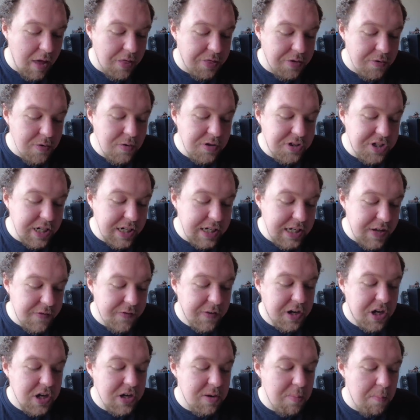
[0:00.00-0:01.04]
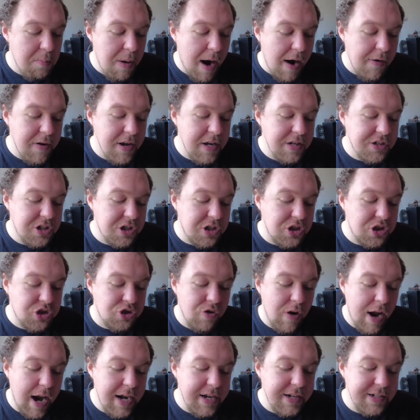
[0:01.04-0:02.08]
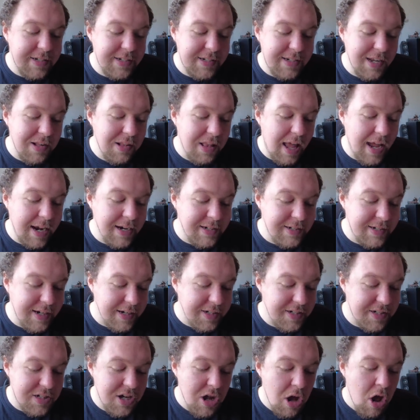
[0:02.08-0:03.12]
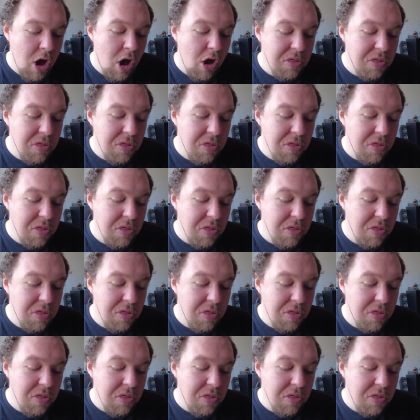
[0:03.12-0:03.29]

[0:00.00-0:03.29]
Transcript: through significant barriers to trade still exist.